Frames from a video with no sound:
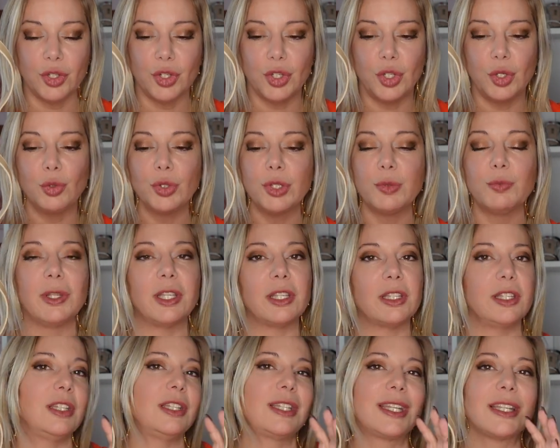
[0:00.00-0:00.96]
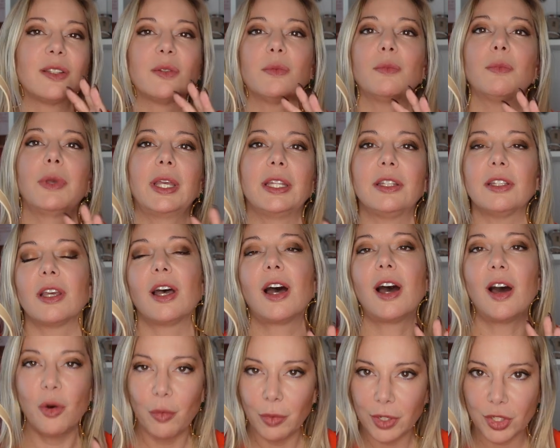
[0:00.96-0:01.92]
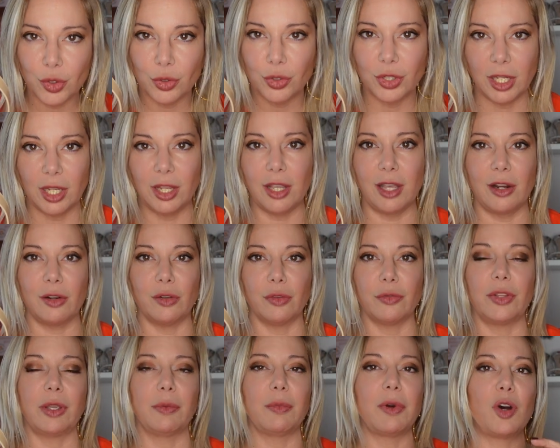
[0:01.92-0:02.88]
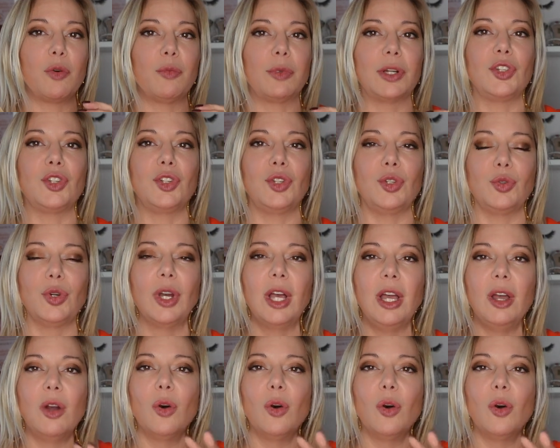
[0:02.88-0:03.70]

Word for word: shoes because it doesn't matter how much you take care of them how much you